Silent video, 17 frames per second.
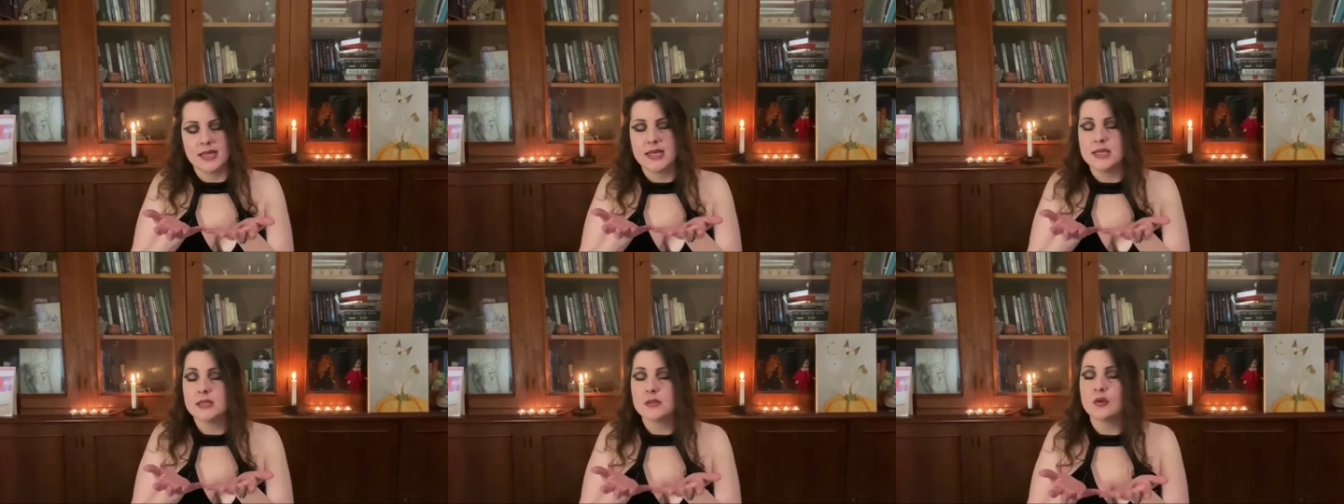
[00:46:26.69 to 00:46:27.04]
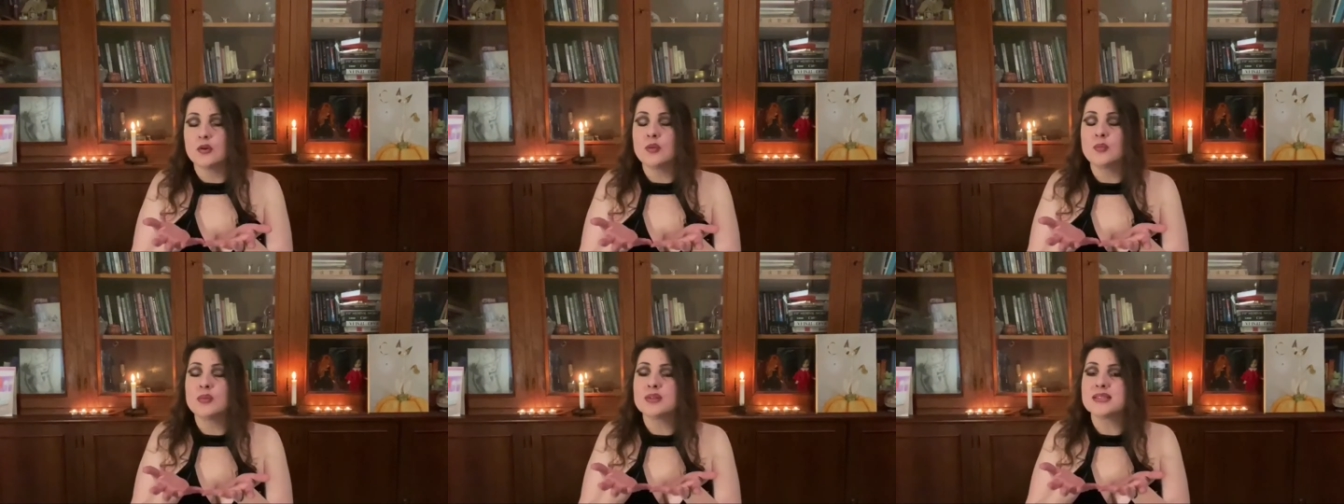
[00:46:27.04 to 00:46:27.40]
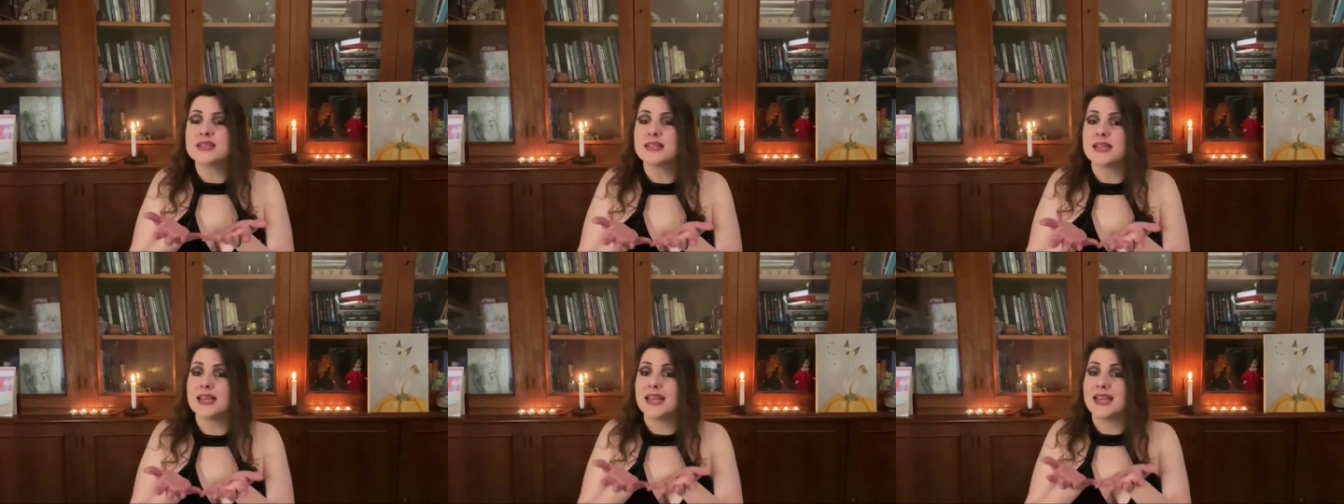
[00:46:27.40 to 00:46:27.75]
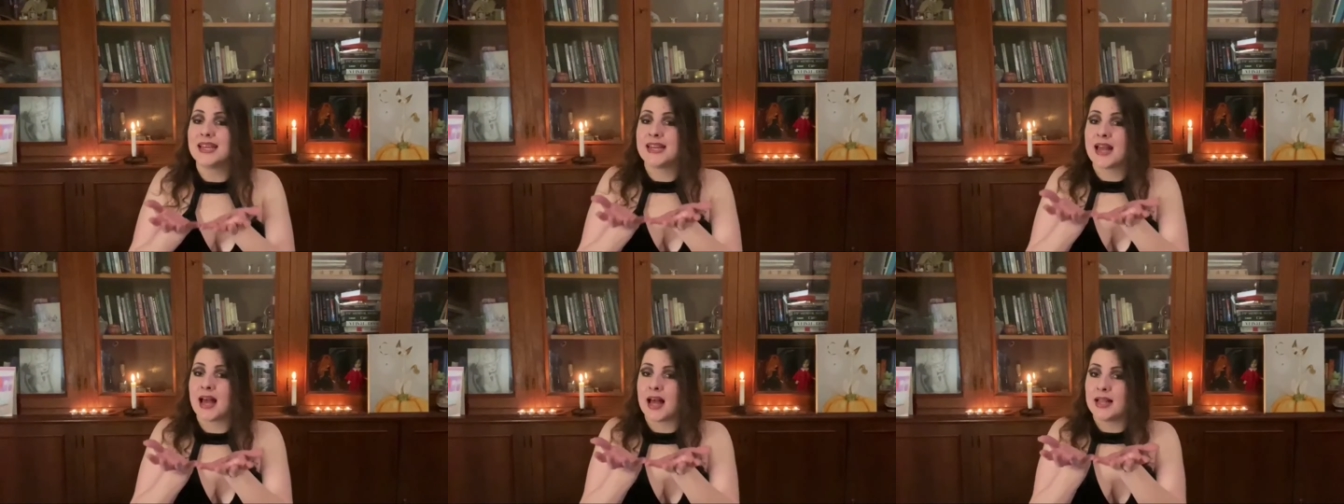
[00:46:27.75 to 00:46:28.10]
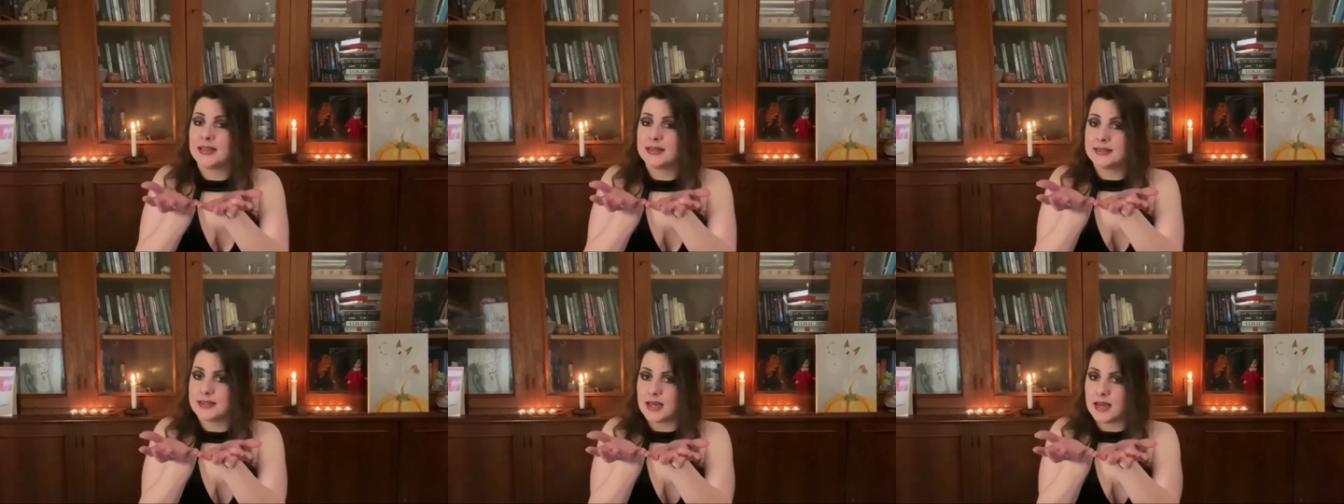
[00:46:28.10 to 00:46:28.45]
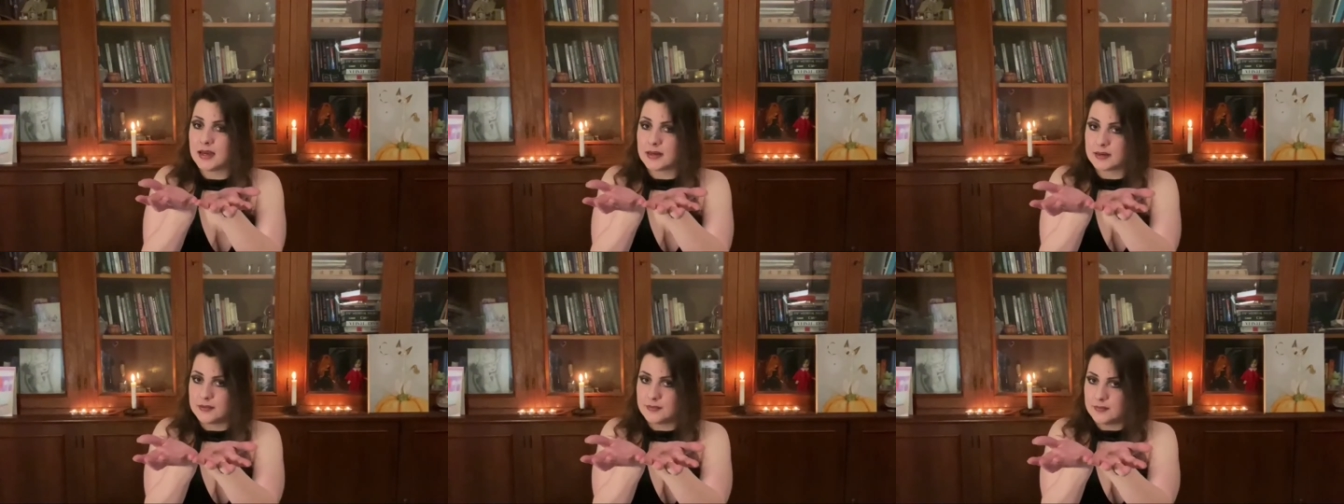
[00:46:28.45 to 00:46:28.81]
is almost an
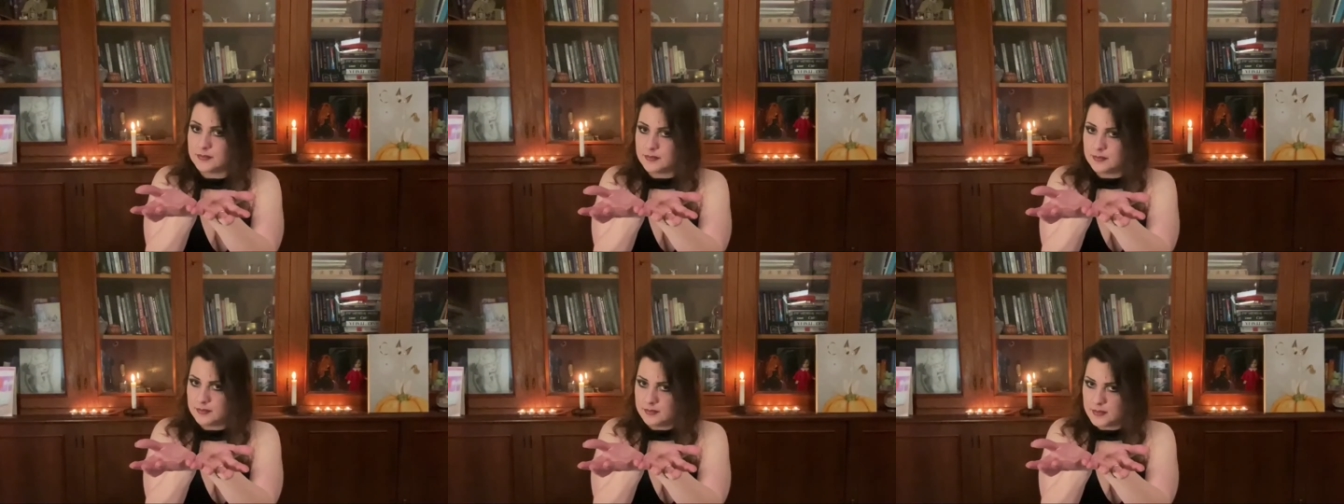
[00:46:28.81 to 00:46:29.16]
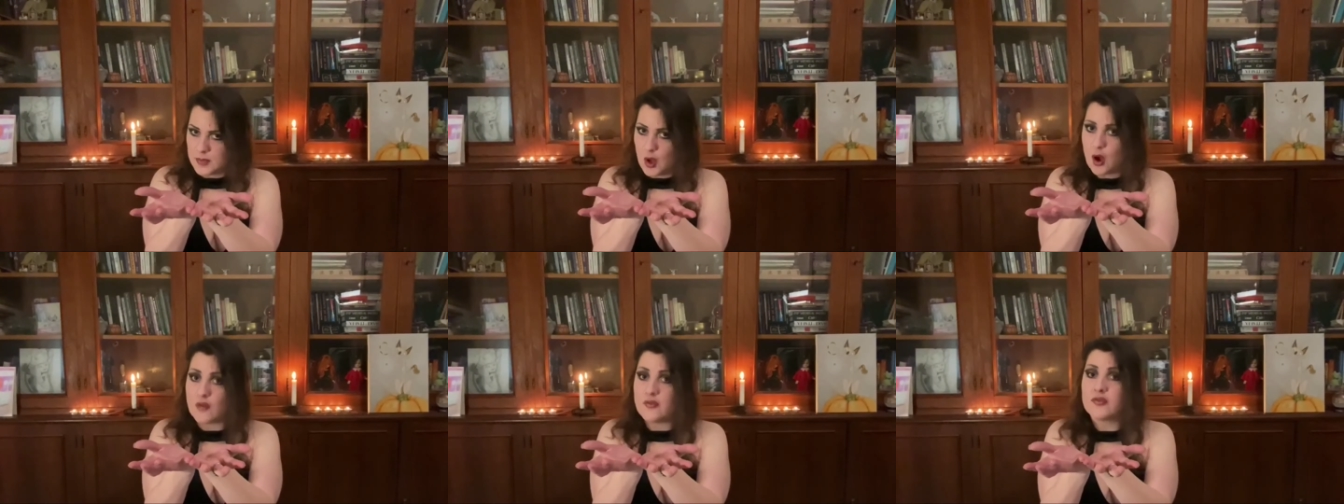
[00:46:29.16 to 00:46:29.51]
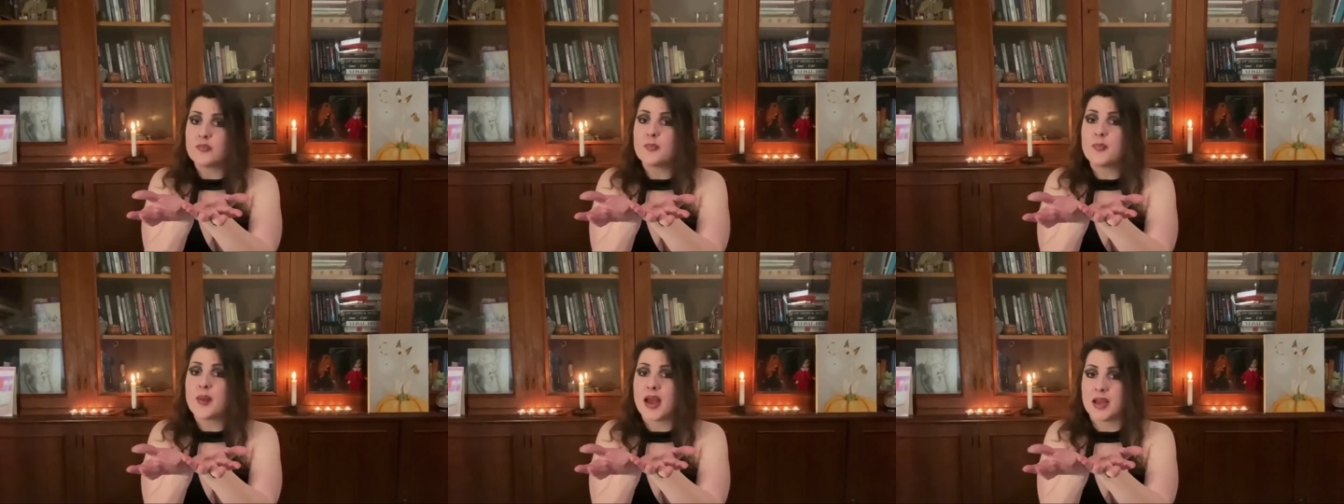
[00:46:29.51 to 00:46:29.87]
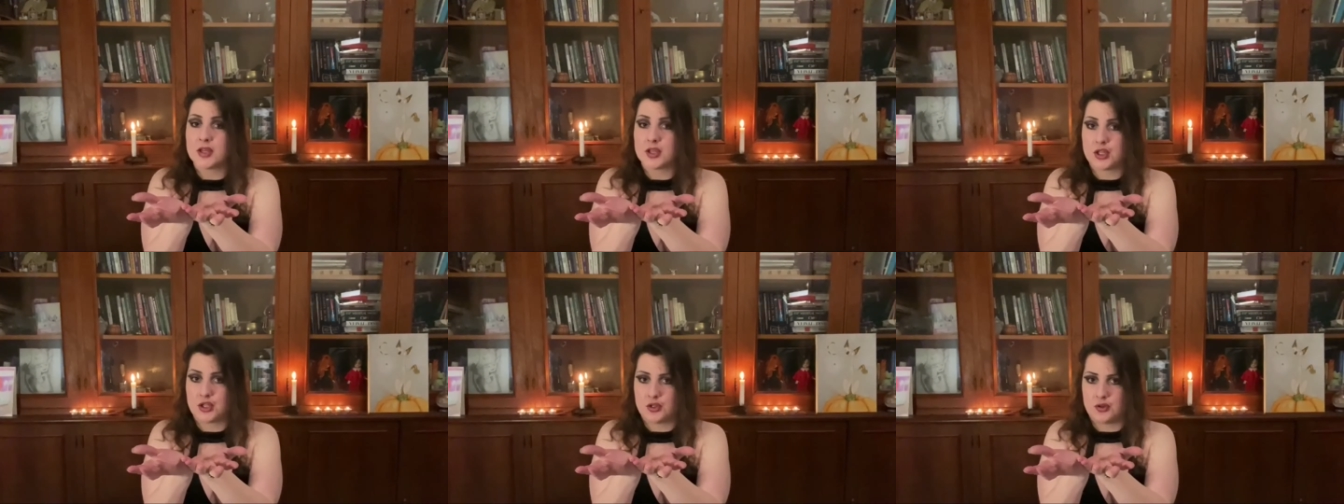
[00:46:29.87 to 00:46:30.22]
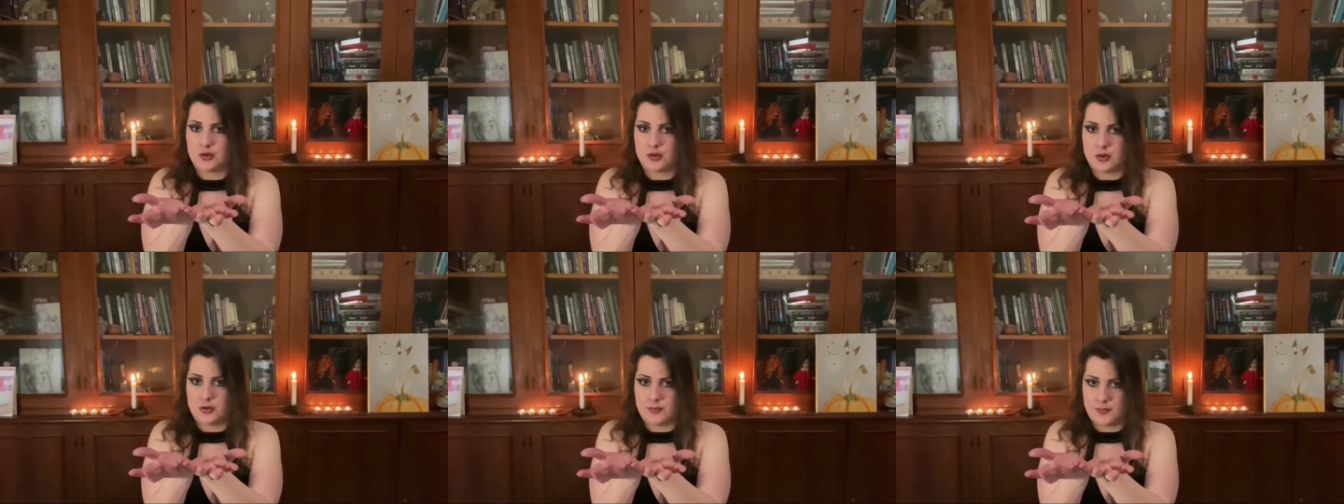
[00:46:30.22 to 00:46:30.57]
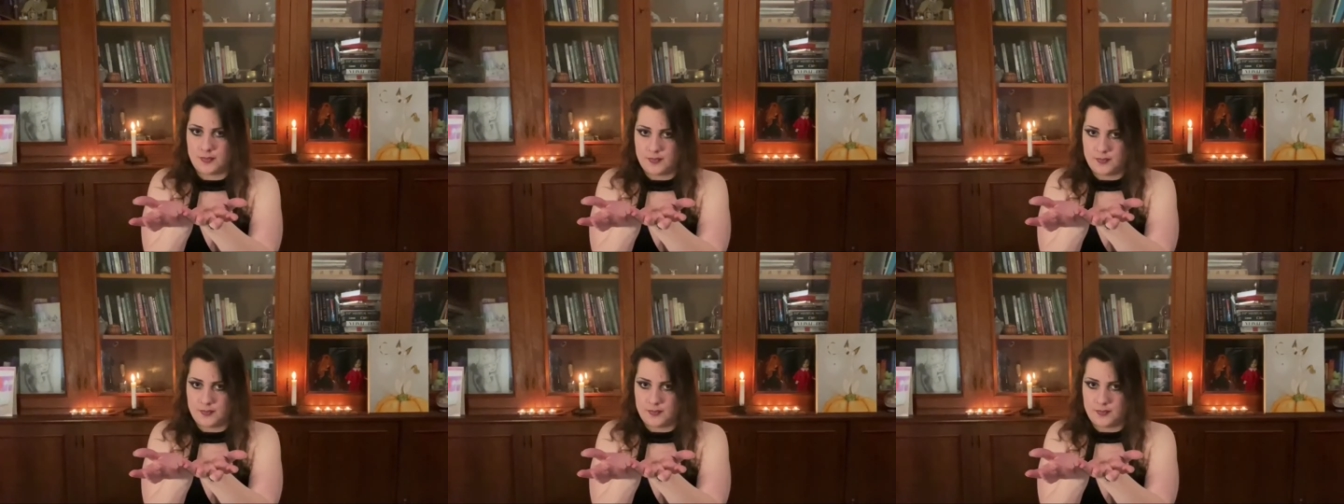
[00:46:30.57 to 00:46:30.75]
altar of passion.